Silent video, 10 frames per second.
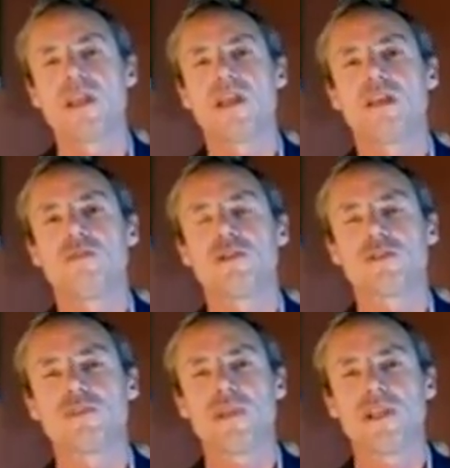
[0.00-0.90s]
which was
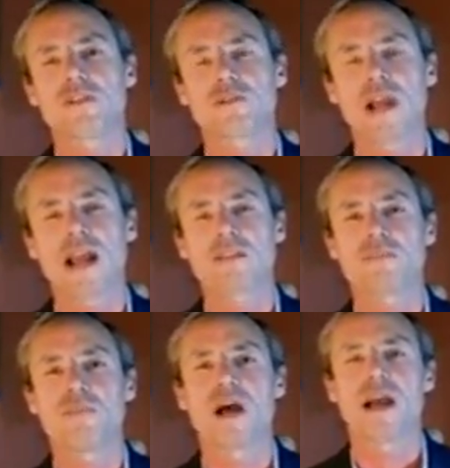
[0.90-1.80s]
being tracked by